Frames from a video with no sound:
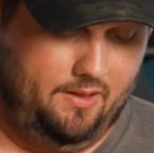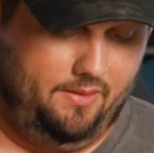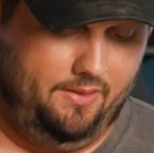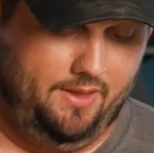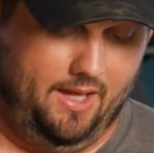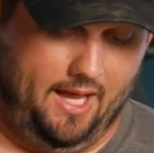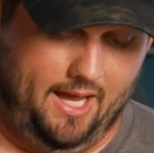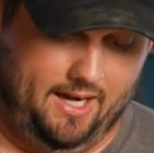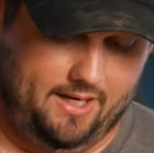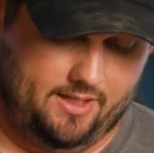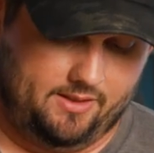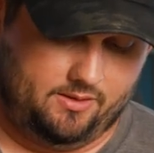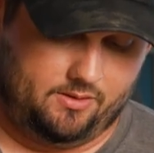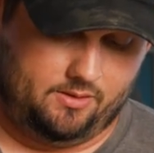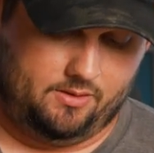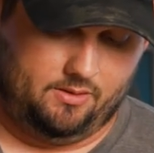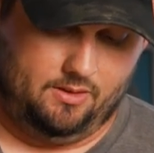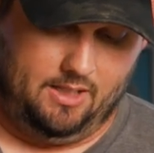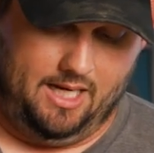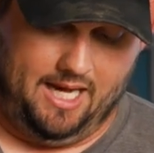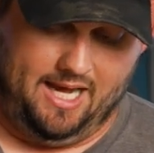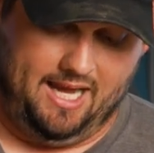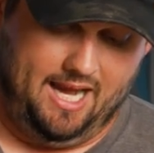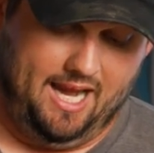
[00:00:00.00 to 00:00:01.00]
That is,
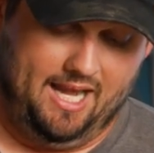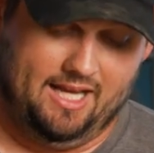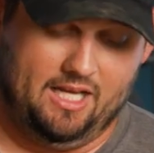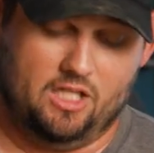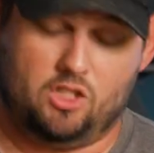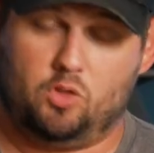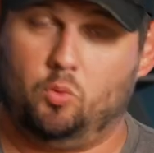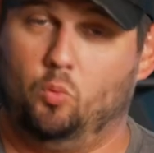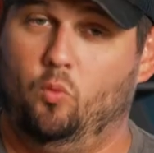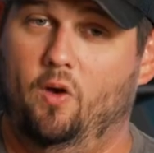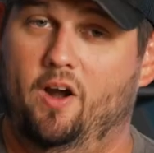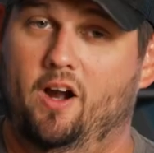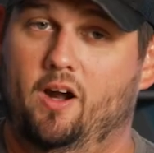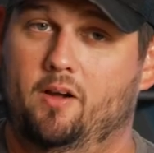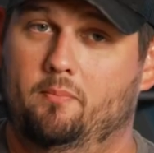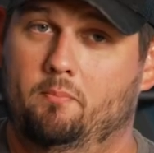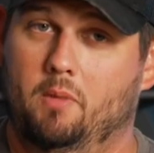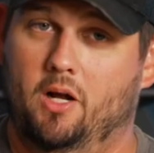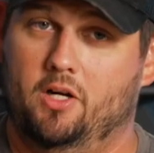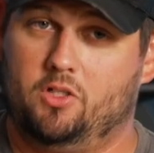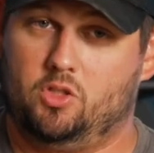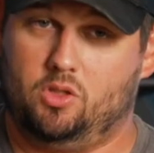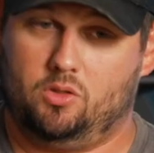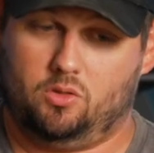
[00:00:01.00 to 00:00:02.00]
and it's very
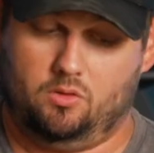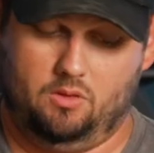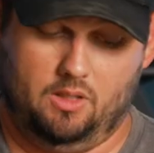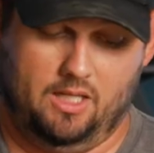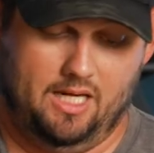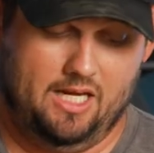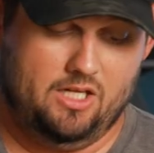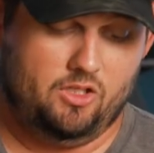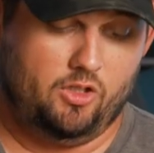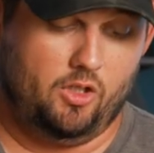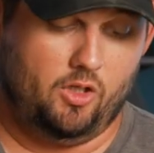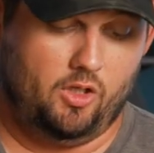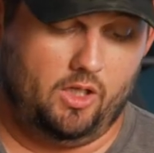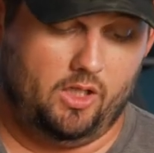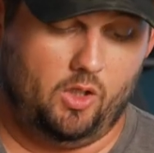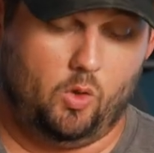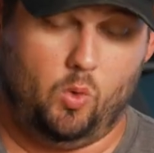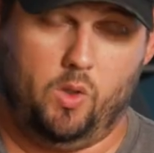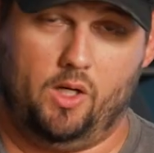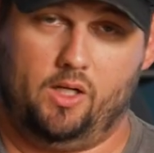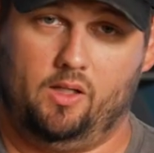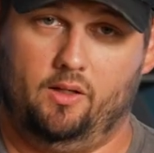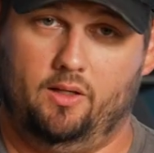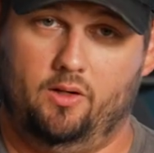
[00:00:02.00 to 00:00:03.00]
much easier and
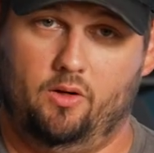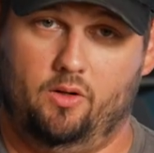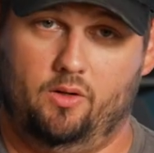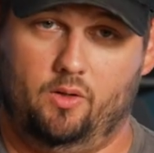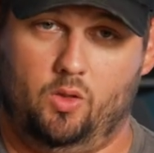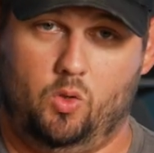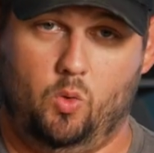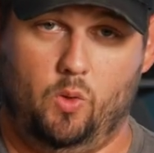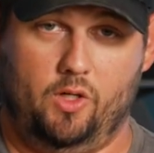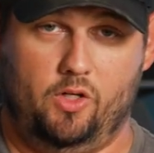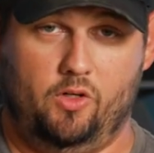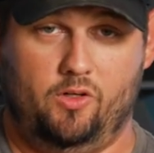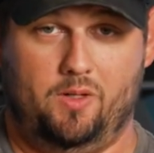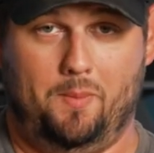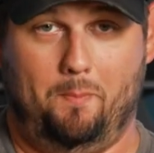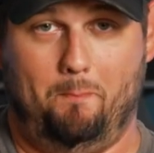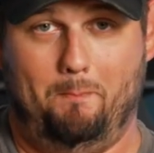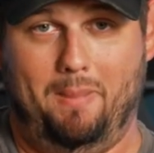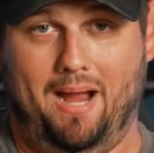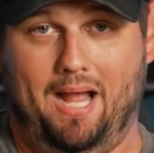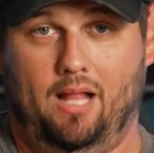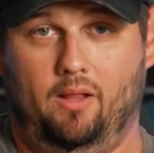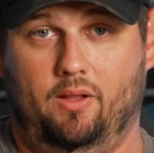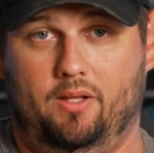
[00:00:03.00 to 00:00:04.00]
quicker to
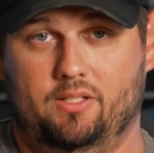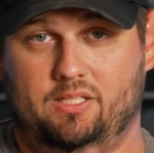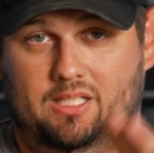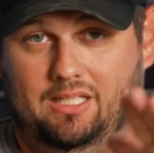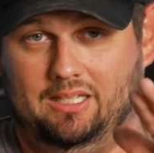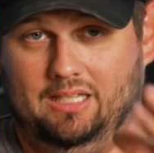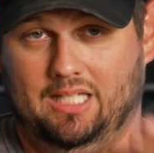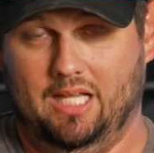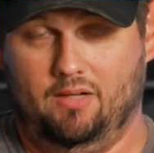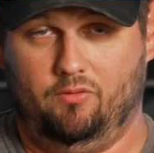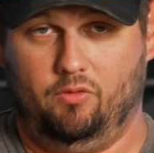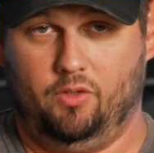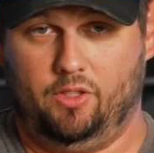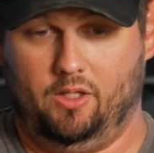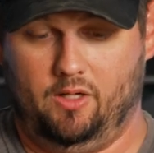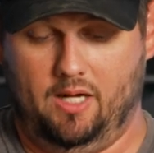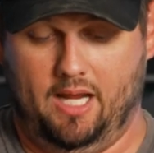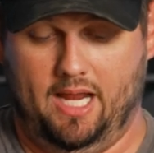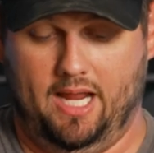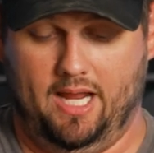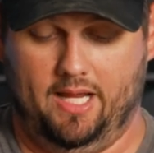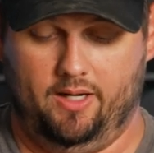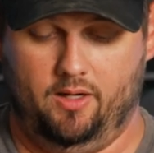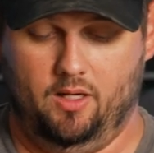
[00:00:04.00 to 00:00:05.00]
balance and level your
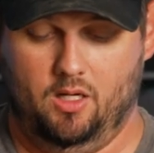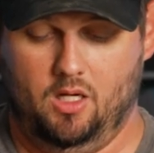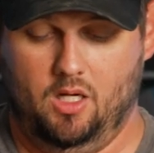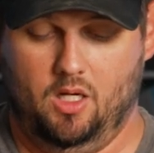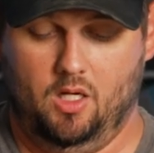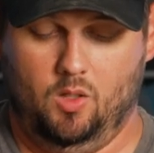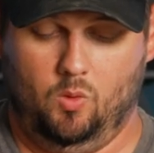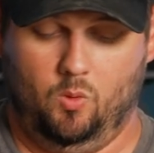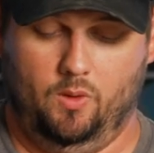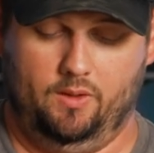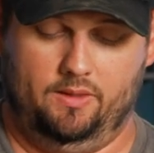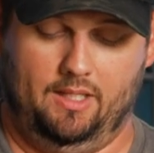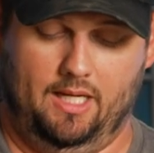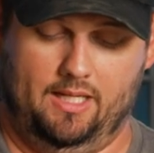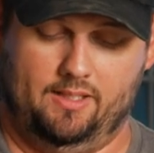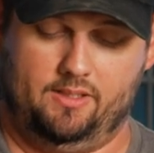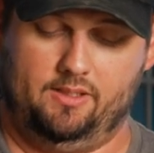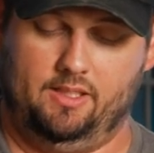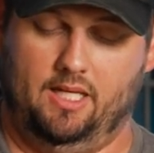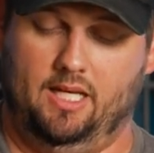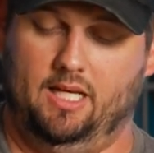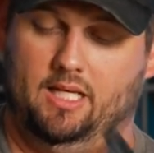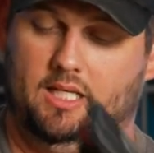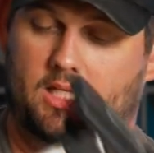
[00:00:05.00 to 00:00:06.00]
head with that
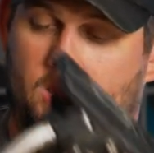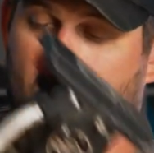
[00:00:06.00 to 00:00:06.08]
setting.